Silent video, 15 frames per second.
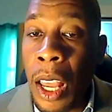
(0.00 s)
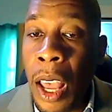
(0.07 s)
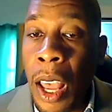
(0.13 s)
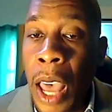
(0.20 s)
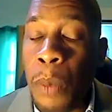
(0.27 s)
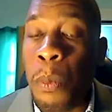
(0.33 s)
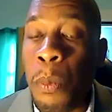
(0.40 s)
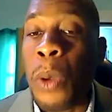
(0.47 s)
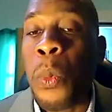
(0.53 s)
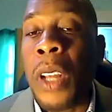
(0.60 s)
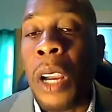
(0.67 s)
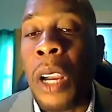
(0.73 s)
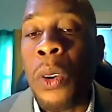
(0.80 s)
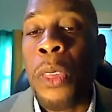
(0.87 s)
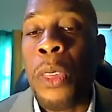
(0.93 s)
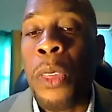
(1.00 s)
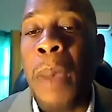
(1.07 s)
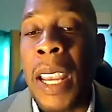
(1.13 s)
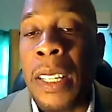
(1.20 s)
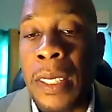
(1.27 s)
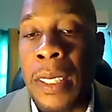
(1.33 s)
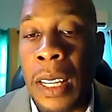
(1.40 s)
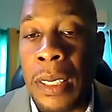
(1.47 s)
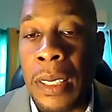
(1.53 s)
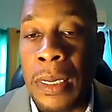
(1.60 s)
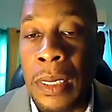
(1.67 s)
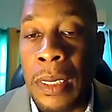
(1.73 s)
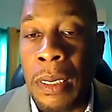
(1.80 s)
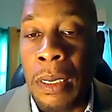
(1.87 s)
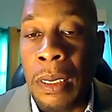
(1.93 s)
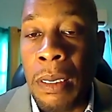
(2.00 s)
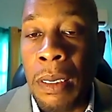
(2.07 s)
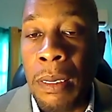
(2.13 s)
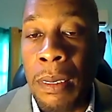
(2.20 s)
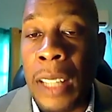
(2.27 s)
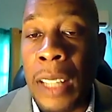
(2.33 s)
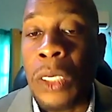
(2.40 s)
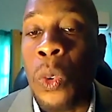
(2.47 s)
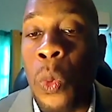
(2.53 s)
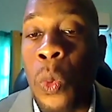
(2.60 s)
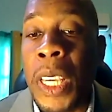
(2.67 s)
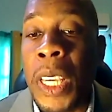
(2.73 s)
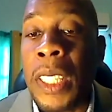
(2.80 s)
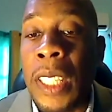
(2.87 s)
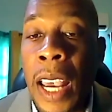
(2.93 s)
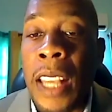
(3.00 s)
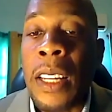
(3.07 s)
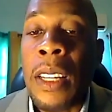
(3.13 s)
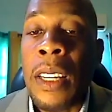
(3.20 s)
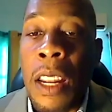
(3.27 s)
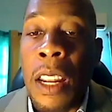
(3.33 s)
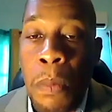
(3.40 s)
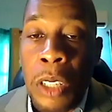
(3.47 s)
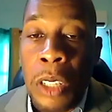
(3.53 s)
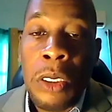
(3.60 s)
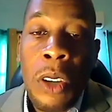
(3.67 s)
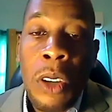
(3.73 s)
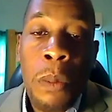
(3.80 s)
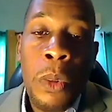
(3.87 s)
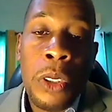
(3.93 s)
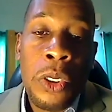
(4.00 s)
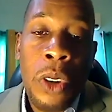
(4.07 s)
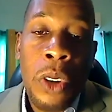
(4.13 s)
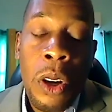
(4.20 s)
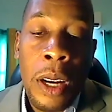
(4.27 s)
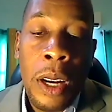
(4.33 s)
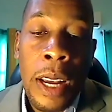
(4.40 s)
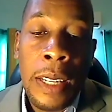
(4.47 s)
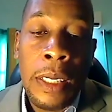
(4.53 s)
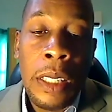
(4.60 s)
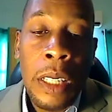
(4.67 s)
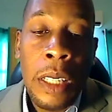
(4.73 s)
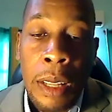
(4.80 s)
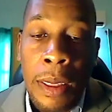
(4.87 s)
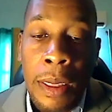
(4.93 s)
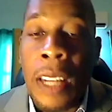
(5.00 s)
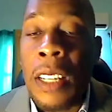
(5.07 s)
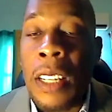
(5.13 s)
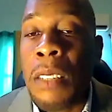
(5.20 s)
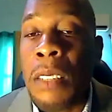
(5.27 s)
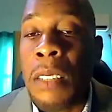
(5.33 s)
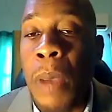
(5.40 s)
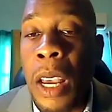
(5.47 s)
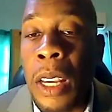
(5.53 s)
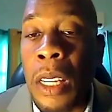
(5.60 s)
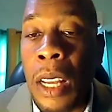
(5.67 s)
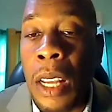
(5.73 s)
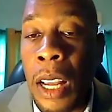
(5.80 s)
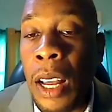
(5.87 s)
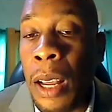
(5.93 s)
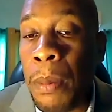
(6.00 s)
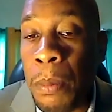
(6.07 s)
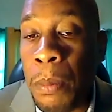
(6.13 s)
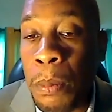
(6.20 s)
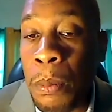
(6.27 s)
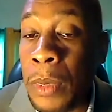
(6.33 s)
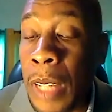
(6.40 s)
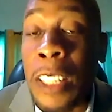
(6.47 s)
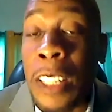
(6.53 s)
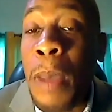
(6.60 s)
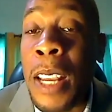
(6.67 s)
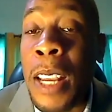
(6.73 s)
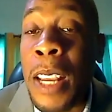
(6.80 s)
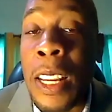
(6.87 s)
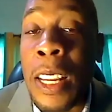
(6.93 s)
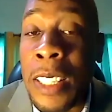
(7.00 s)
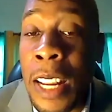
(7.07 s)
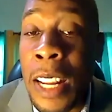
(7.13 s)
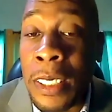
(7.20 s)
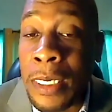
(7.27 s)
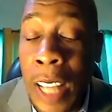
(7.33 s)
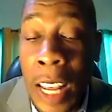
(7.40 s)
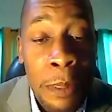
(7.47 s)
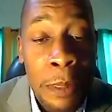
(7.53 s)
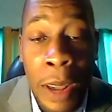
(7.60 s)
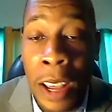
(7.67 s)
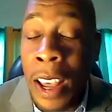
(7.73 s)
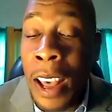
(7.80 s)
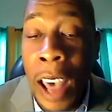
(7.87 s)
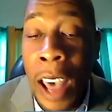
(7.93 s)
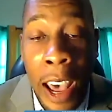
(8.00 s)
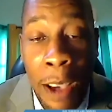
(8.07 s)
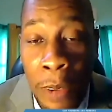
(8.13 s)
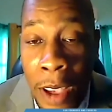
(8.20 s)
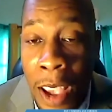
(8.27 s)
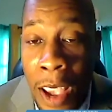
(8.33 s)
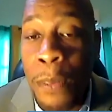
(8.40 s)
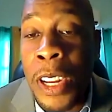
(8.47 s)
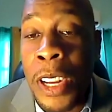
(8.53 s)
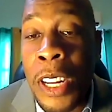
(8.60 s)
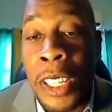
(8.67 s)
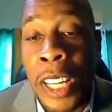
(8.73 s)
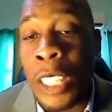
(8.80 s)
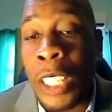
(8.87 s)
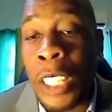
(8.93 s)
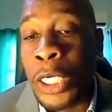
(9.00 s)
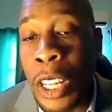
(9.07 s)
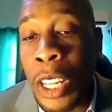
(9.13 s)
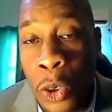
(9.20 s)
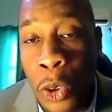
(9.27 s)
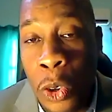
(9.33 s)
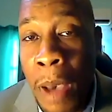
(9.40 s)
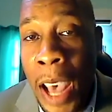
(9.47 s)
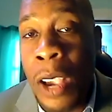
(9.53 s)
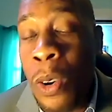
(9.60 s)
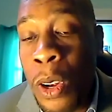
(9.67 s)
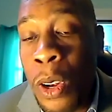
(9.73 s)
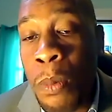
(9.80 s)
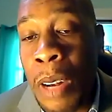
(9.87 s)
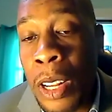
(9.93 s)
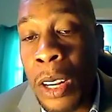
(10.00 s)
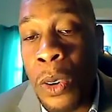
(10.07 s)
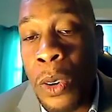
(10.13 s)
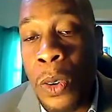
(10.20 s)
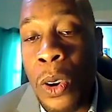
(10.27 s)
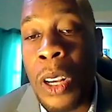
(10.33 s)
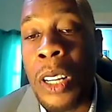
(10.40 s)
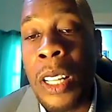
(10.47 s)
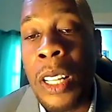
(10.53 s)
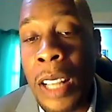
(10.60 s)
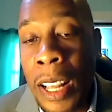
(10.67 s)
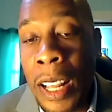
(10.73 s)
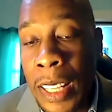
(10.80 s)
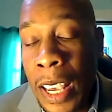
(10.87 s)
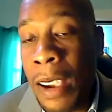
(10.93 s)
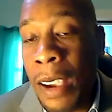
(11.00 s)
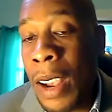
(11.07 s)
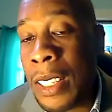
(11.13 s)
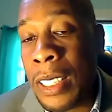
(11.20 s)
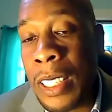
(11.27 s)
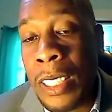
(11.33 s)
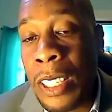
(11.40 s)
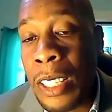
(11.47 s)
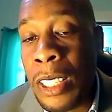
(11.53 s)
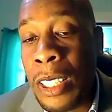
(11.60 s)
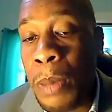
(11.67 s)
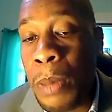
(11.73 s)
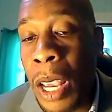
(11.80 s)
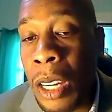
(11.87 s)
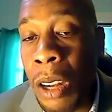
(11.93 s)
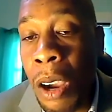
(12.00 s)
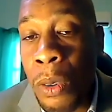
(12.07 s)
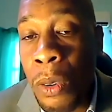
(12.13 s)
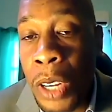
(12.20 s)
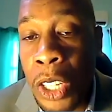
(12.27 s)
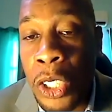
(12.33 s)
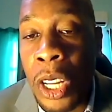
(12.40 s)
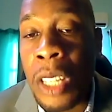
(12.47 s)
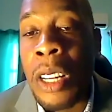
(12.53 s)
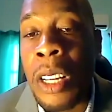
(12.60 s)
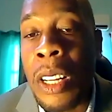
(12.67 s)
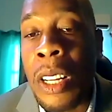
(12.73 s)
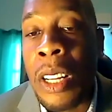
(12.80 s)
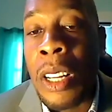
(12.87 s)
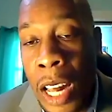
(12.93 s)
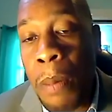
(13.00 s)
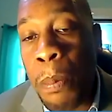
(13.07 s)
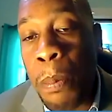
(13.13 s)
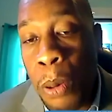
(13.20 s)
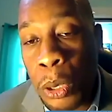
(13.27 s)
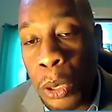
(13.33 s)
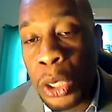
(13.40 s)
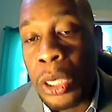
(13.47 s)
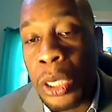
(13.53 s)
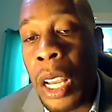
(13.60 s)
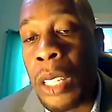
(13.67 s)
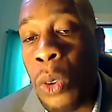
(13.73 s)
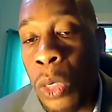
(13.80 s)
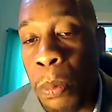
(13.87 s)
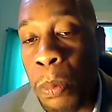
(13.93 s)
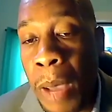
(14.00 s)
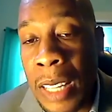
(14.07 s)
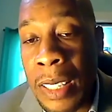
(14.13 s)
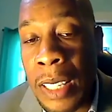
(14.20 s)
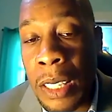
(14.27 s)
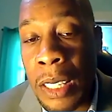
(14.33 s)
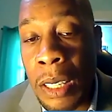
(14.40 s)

and but with a growth mindset that we can and must come out stronger. And that is my um, that is my intent. That is my I have every intention doing my own little role here at this ECCB and in our region to help push that growth mindset